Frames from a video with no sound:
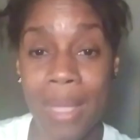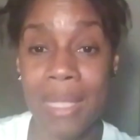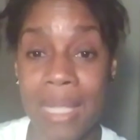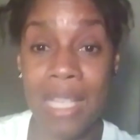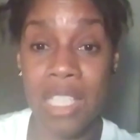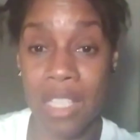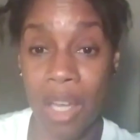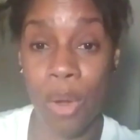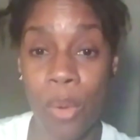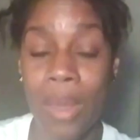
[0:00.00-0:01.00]
that they should
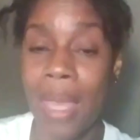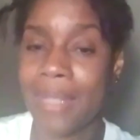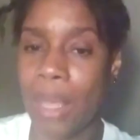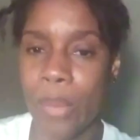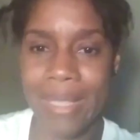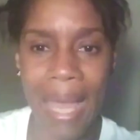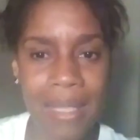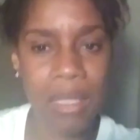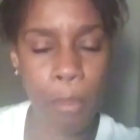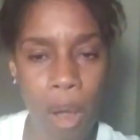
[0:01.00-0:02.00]
go, they will
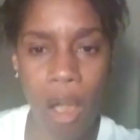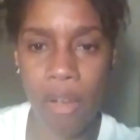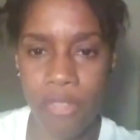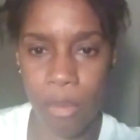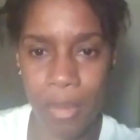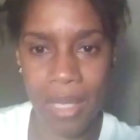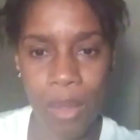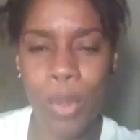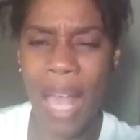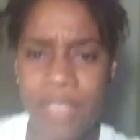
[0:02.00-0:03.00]
not depart from it.
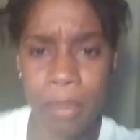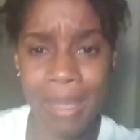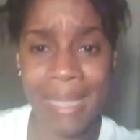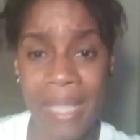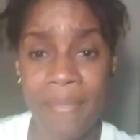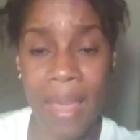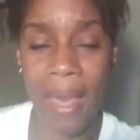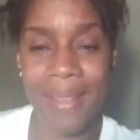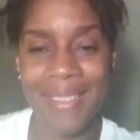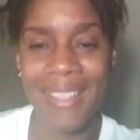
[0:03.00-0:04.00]
We have to believe
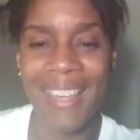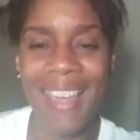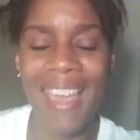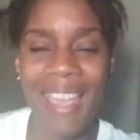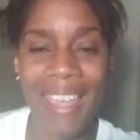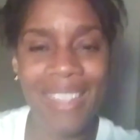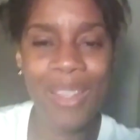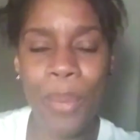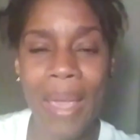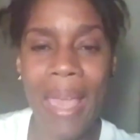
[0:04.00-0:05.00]
that.
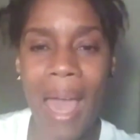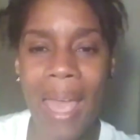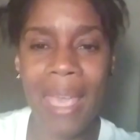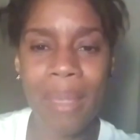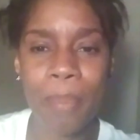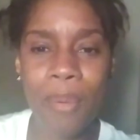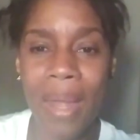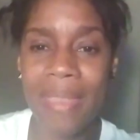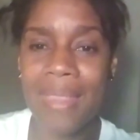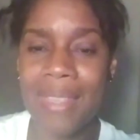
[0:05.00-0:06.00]
Anyway, I
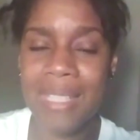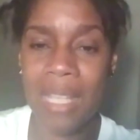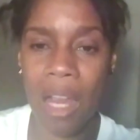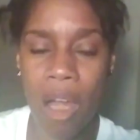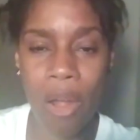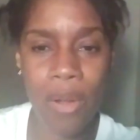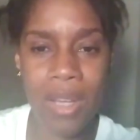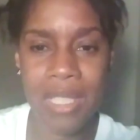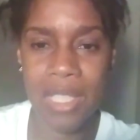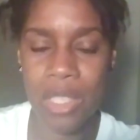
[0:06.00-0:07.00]
pray that this
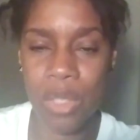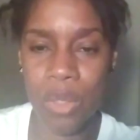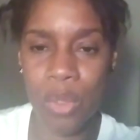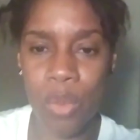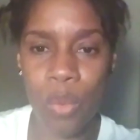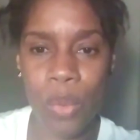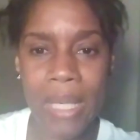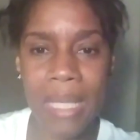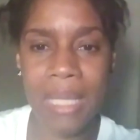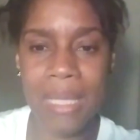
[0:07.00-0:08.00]
encourages you.
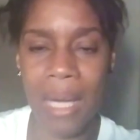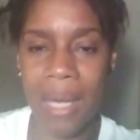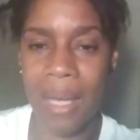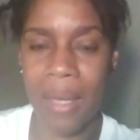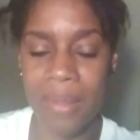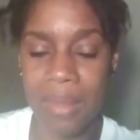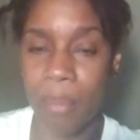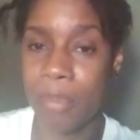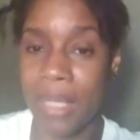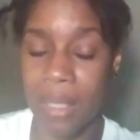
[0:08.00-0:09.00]
Read the
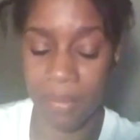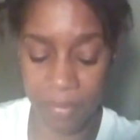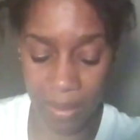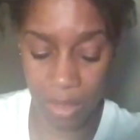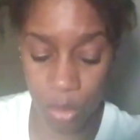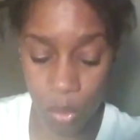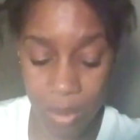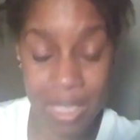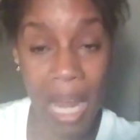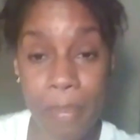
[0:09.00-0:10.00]
book of Luke,
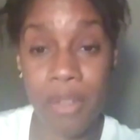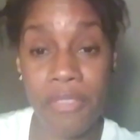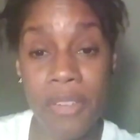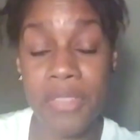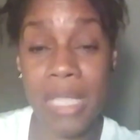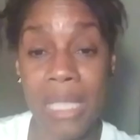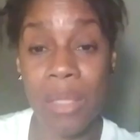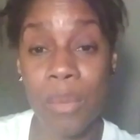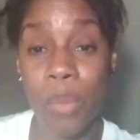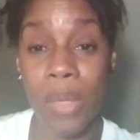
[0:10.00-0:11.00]
chapter 15.
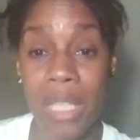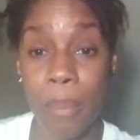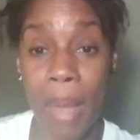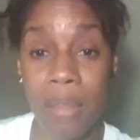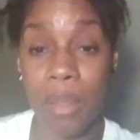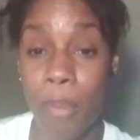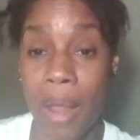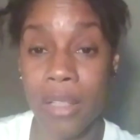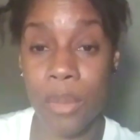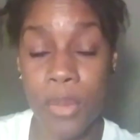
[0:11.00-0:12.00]
Read about the
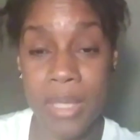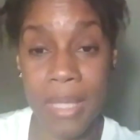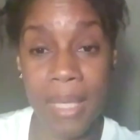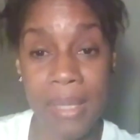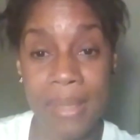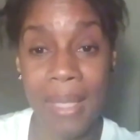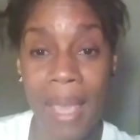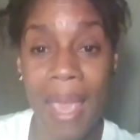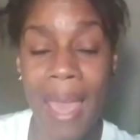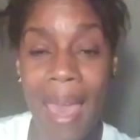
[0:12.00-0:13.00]
prodigal son
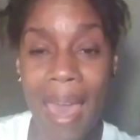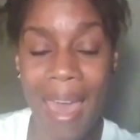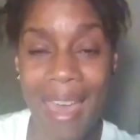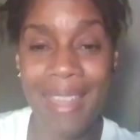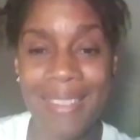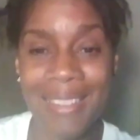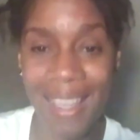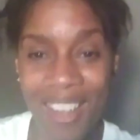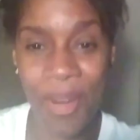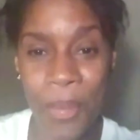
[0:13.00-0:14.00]
and
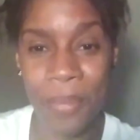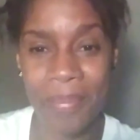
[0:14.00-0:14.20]
let go.